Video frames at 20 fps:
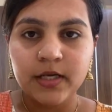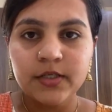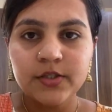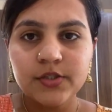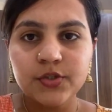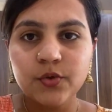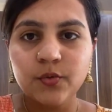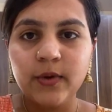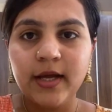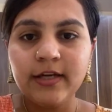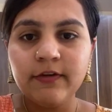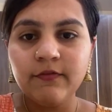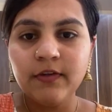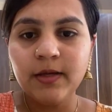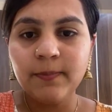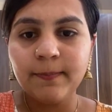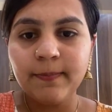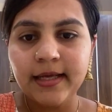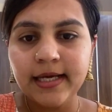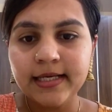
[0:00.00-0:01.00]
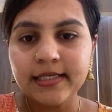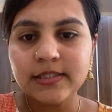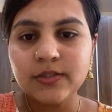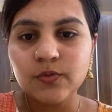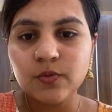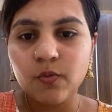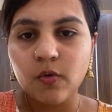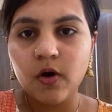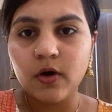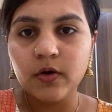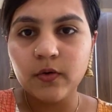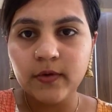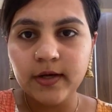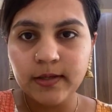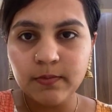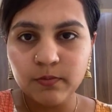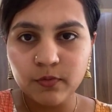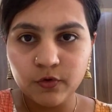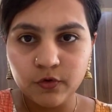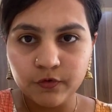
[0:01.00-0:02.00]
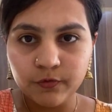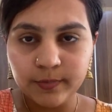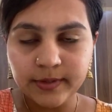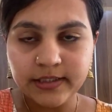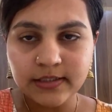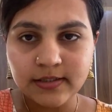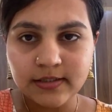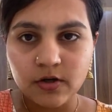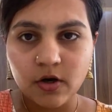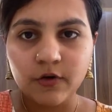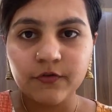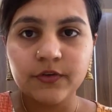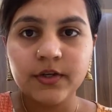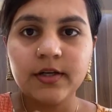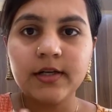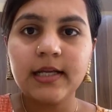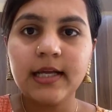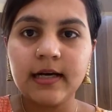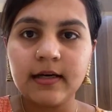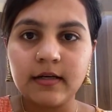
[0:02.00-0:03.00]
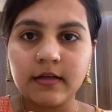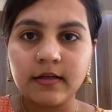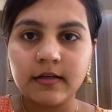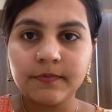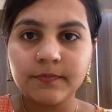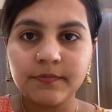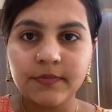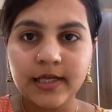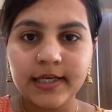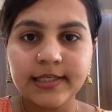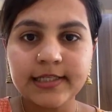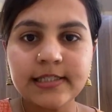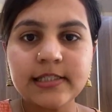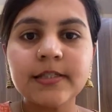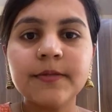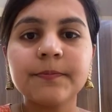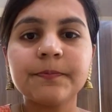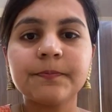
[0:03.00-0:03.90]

So when we make swallowing movements of the tongue, that is,